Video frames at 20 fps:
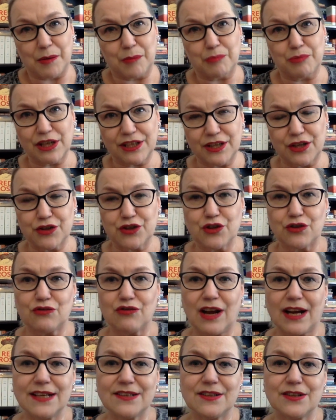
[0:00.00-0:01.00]
British
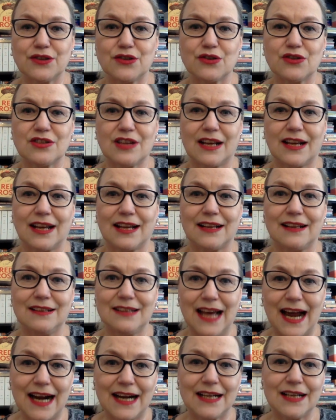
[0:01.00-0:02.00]
writer, Susanna
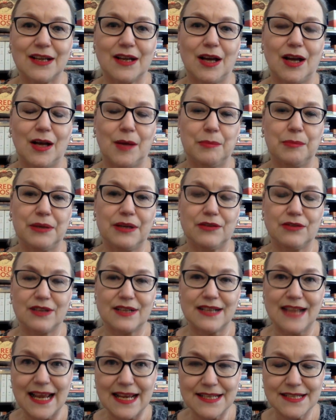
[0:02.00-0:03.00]
Clarke,
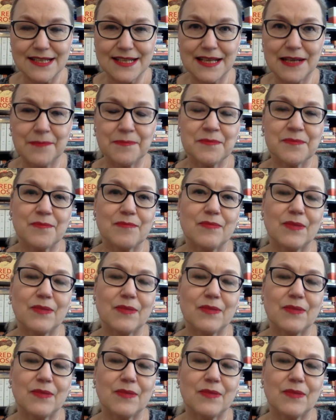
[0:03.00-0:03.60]
Piranesi,